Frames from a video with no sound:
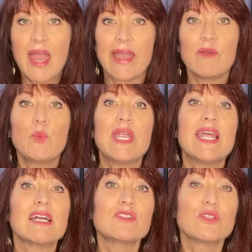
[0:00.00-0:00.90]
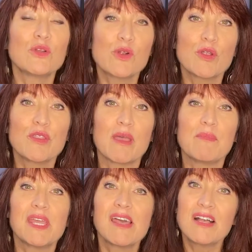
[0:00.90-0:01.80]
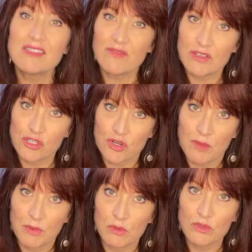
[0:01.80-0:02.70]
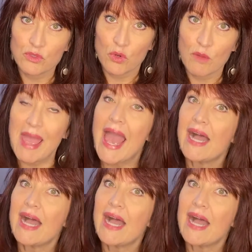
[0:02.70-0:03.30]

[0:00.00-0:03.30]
And we next learn that because of this tropical storm,